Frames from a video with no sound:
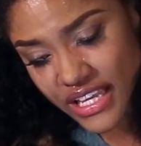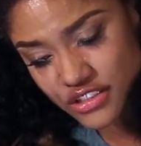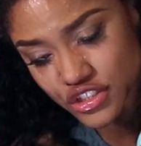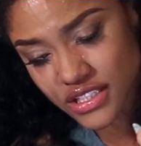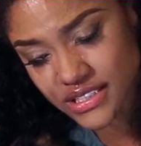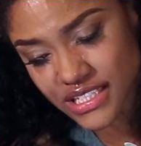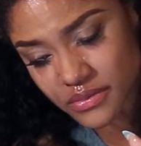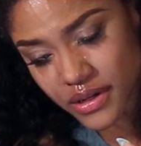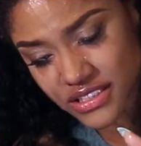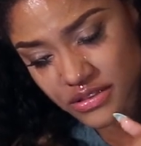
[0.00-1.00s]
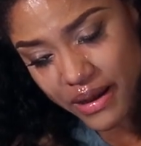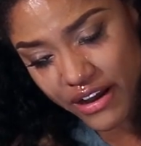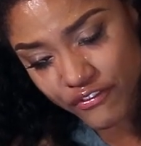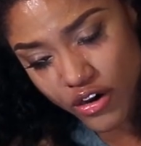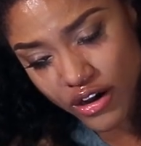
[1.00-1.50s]
it's just as much
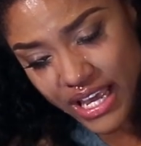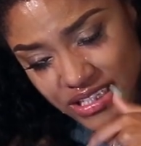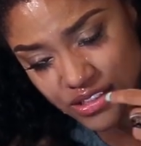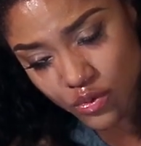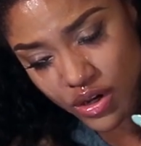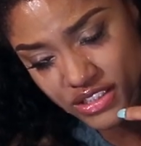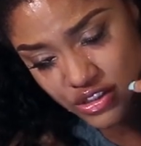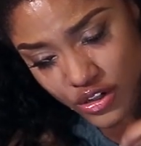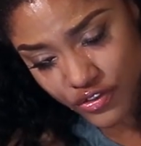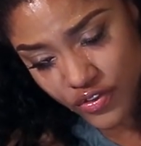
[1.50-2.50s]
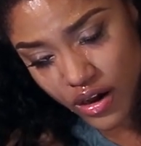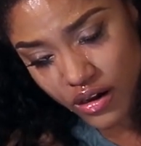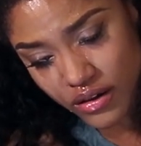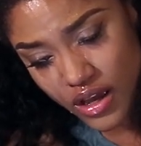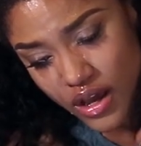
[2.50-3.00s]
my fault as it was your
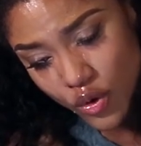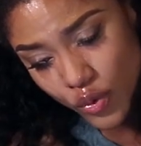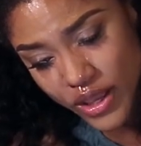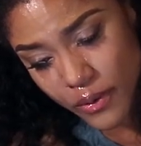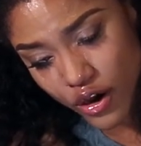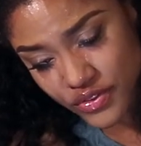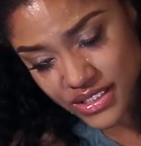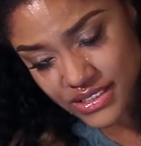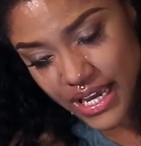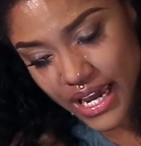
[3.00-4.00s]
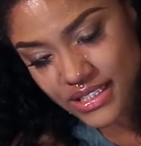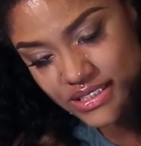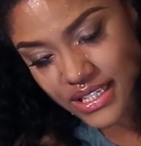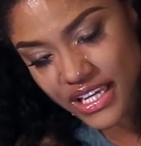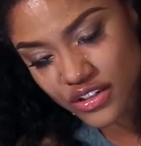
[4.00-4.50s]
fault. We both
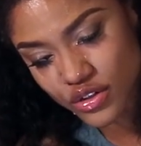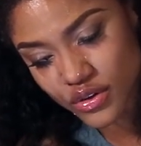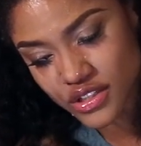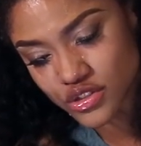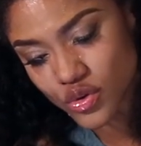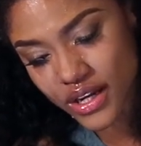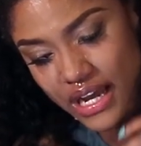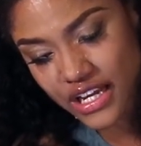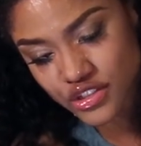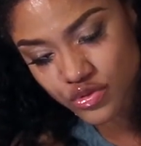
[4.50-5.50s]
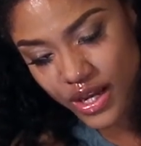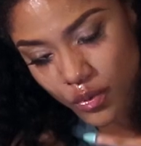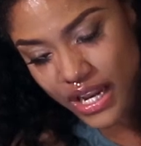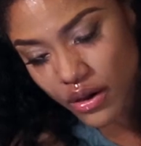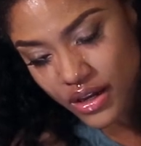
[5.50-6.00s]
decided to enter into a
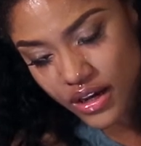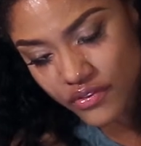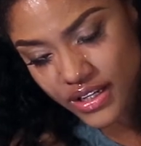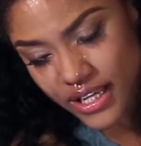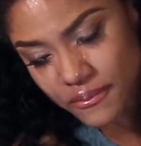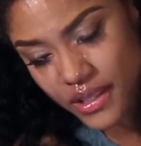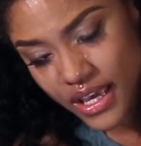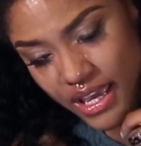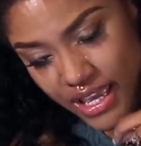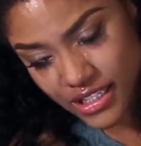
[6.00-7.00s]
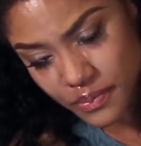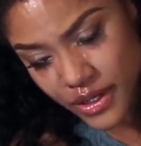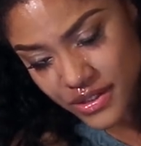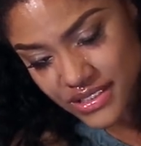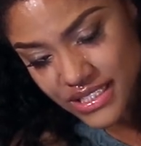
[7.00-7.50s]
contract without covenant,
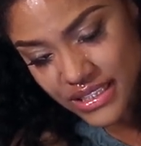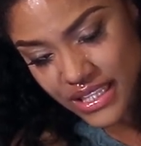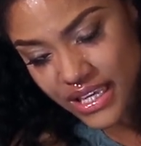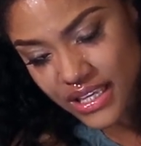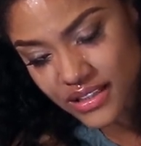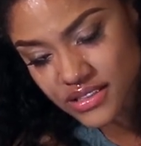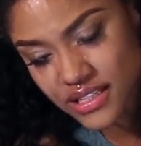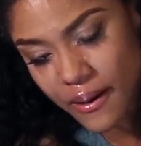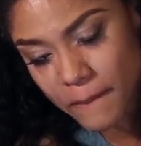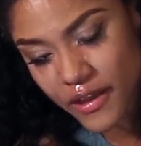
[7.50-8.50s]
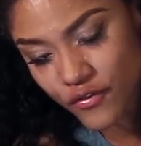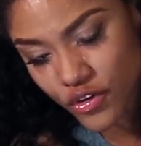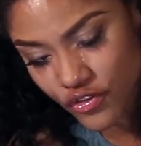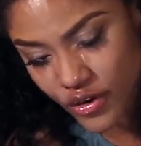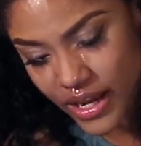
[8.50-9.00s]
experiencing things meant
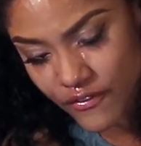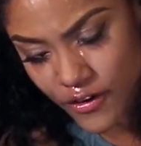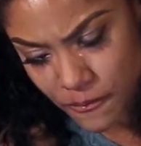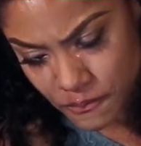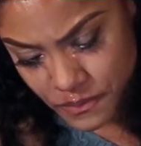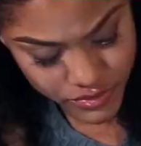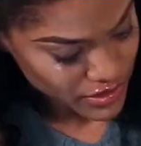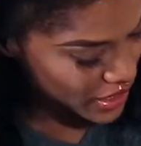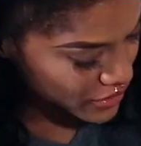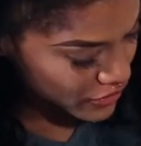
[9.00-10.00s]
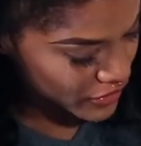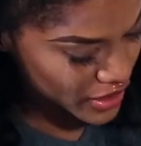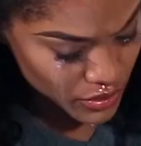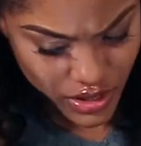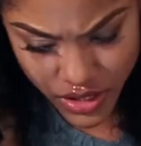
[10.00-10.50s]
for forever in a
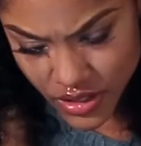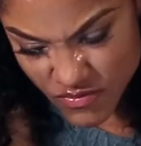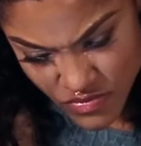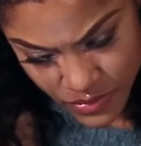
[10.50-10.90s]
very